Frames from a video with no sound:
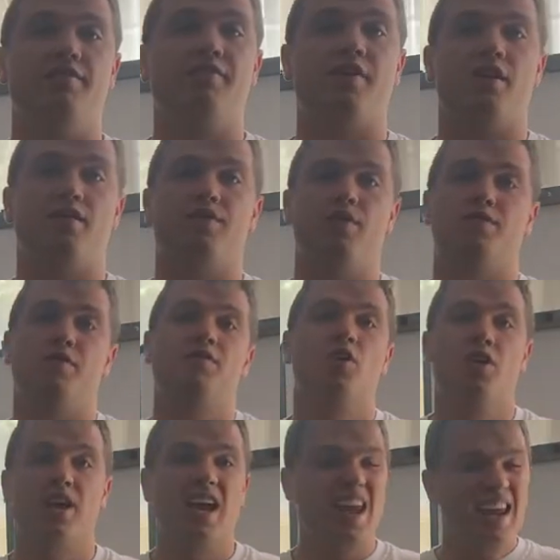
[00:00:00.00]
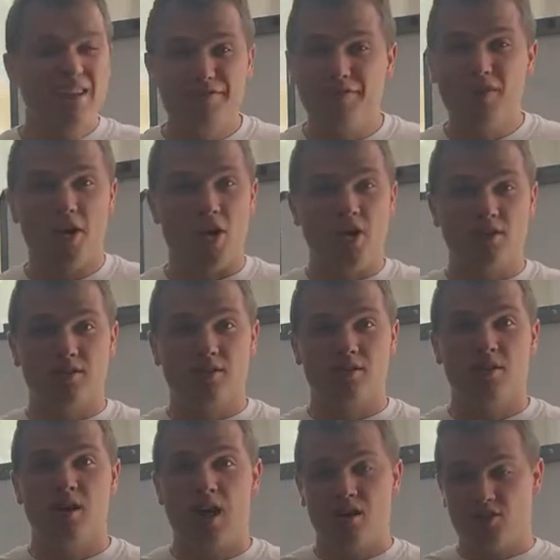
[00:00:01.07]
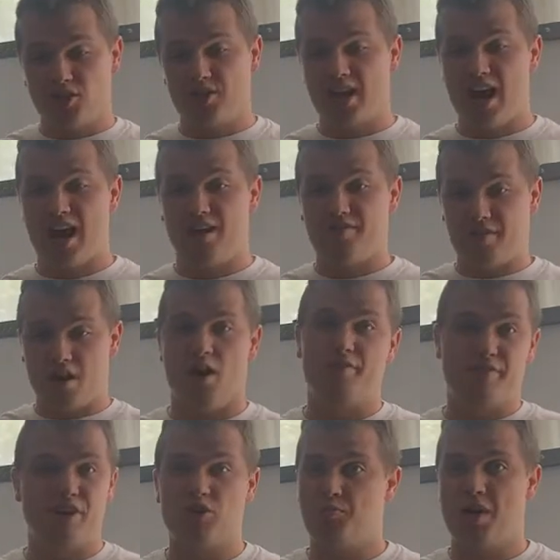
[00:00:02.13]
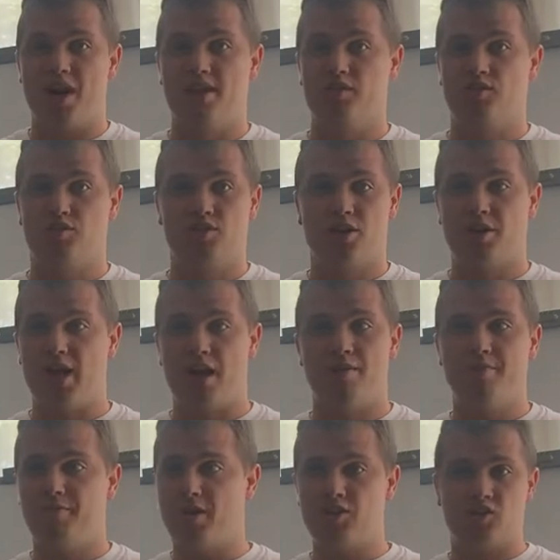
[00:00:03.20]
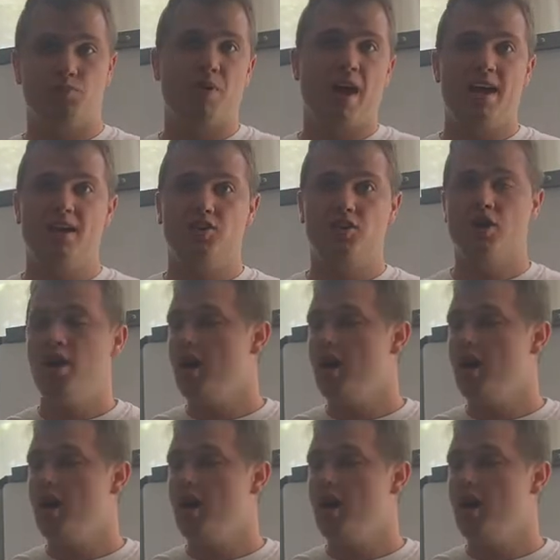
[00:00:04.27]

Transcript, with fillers: in front of you, if you've got it, if not, just have a fresh page. So get a fresh page.